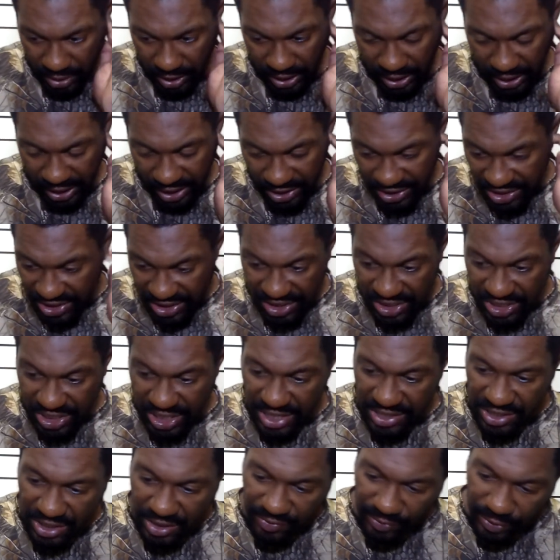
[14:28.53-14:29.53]
Gear
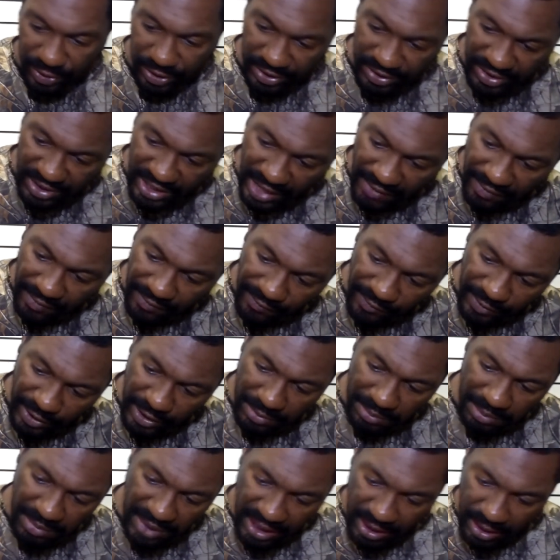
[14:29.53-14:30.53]
suggested for the
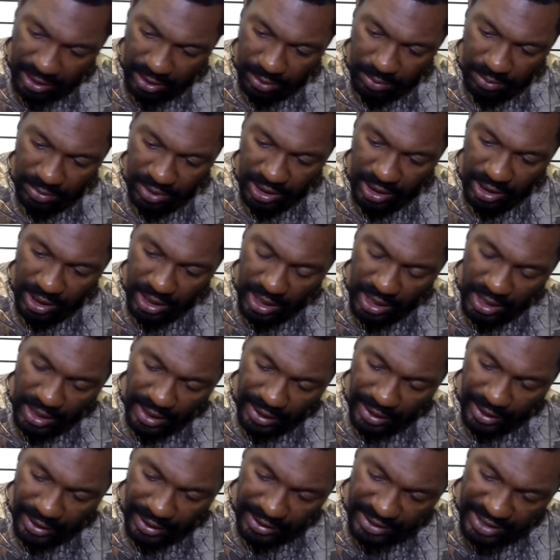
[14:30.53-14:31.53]
7-foot medium
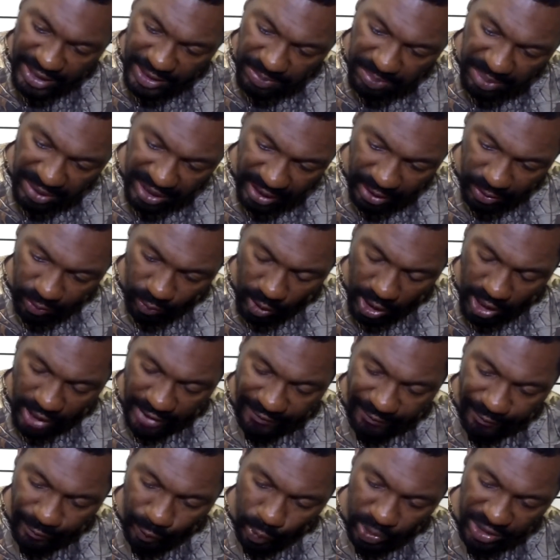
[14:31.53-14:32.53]
spinning rod,
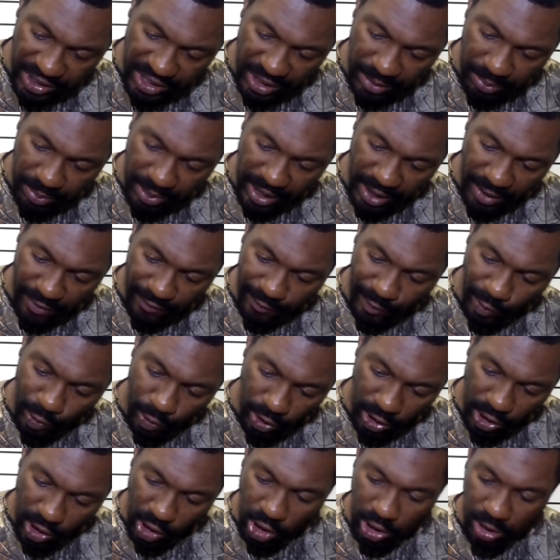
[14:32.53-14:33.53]
14-pound
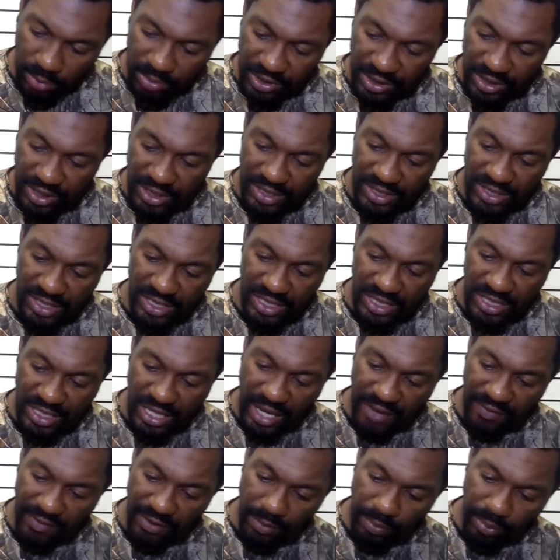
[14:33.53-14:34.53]
fluorocarbon,
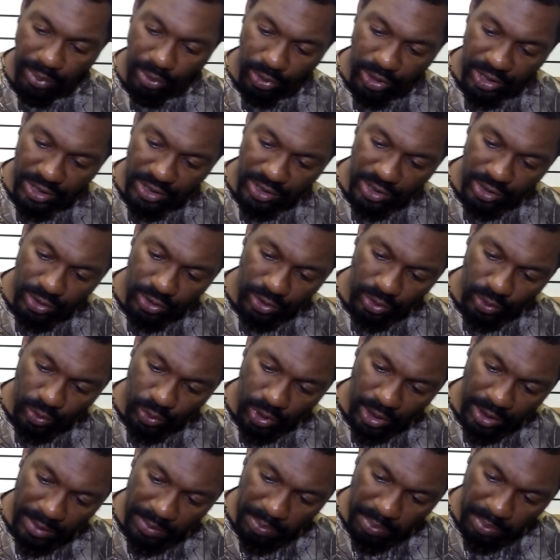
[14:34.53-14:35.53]

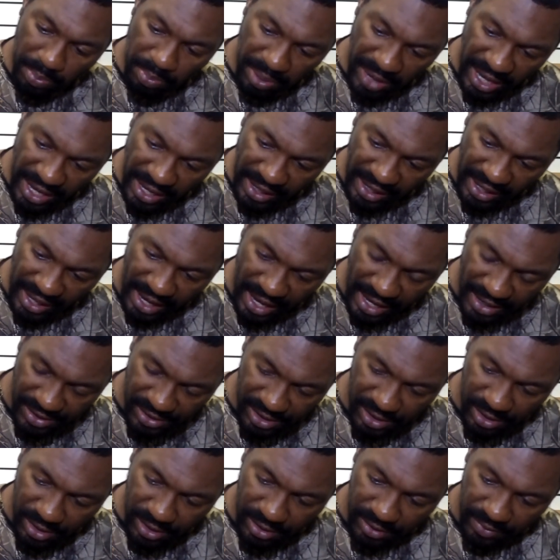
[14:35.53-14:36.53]
7.2-to-1 bait
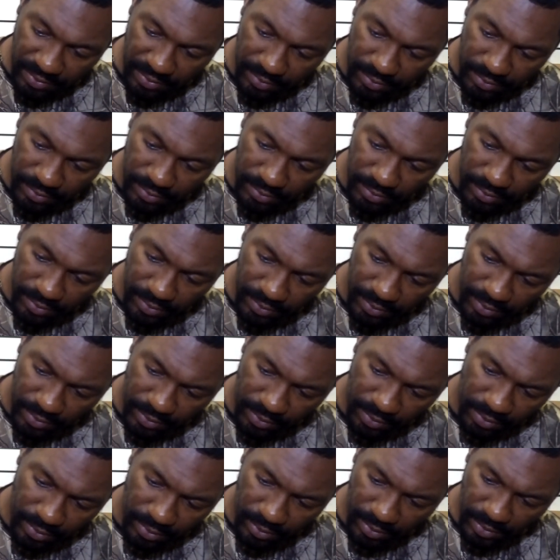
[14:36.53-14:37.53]
caster.
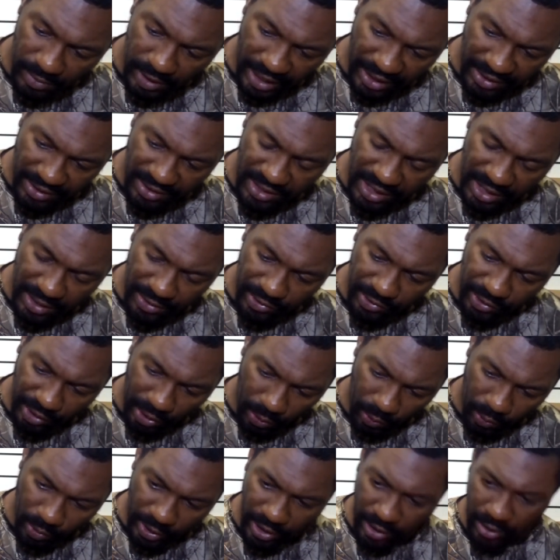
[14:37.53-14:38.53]
That sounds
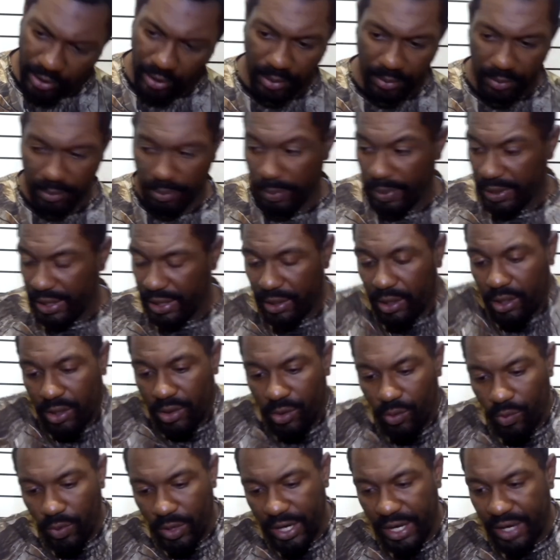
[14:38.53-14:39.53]
so weird, but
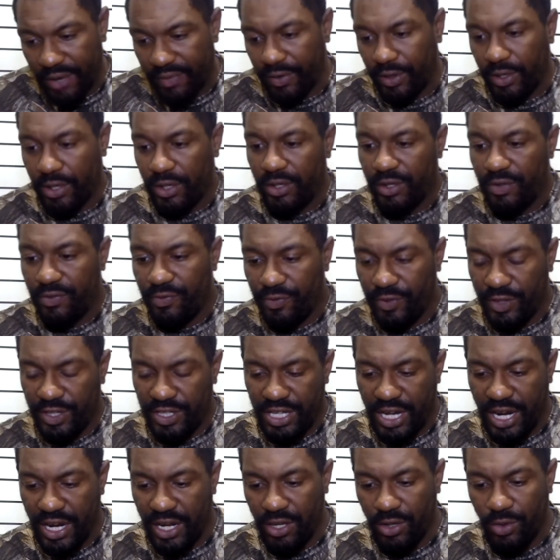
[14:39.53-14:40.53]
whatever.
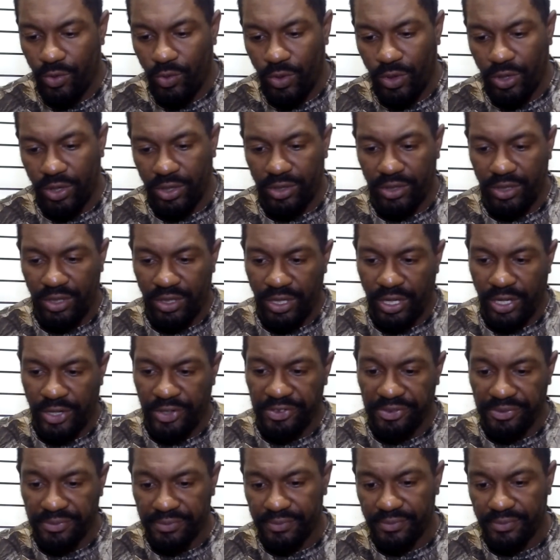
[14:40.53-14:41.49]
Fish how you want, you know?